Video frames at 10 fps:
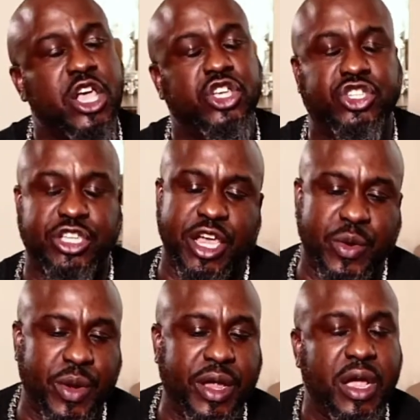
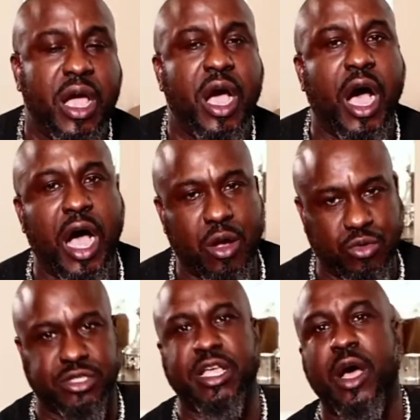sharing
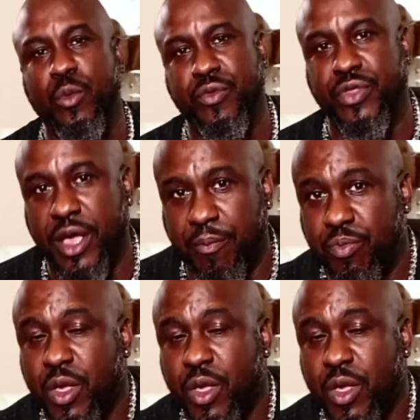Aqua Scout with them.